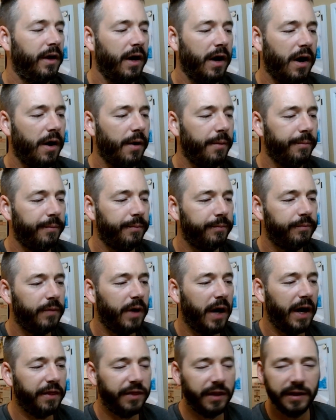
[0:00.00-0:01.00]
Um,
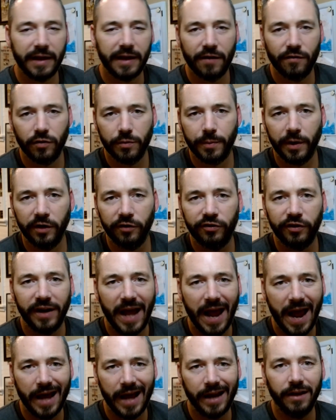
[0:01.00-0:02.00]
I think everybody should
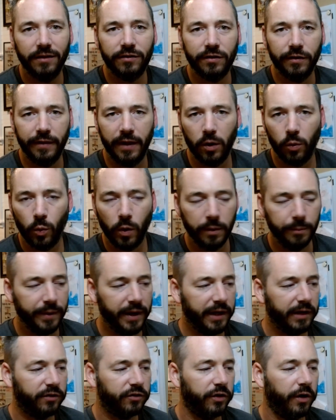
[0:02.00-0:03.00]
add it to their one
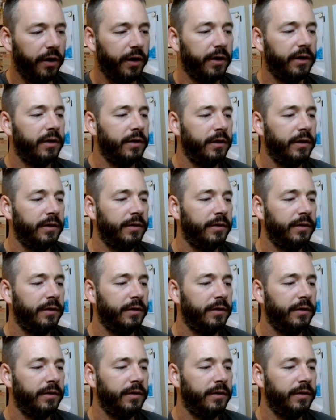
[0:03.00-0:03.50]
minute chart,